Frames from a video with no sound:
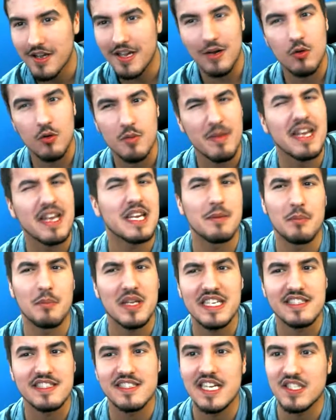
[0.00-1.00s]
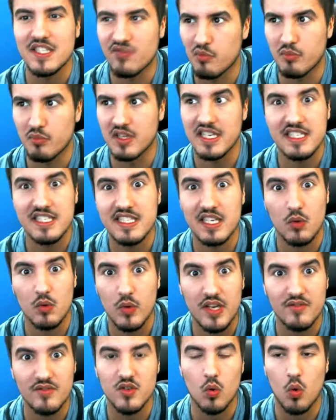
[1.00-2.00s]
It would make complete sense for ballistic
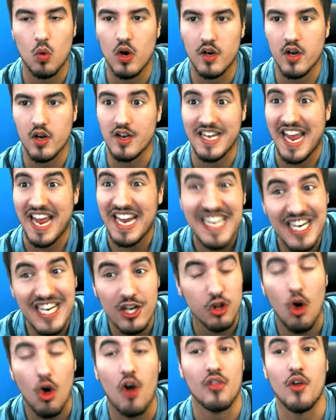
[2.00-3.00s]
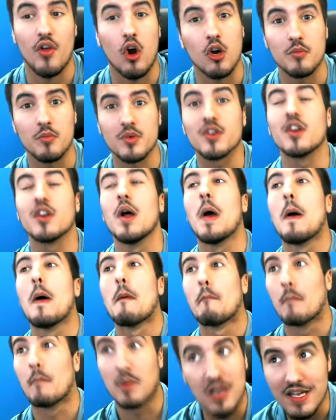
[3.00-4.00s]
weave to work on any cloth armor.
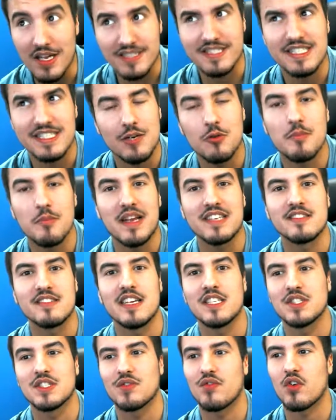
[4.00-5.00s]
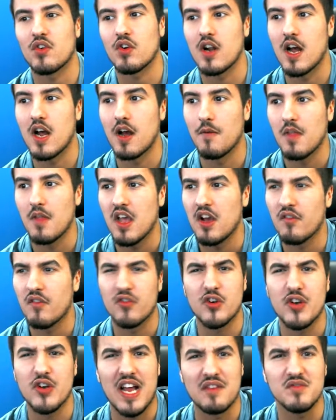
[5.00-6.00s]
Plus, it would make sense for uh,
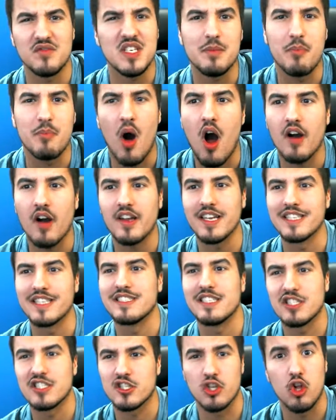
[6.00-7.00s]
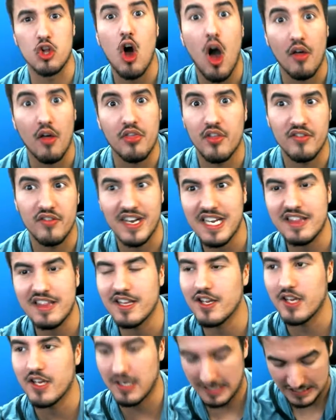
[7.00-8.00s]
for you to have deep pockets. It's cloth. If
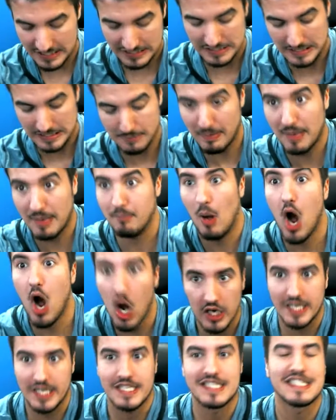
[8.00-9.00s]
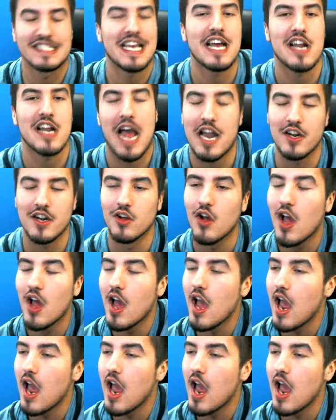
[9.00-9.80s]
anything, you could easily make pockets. I, I don't know.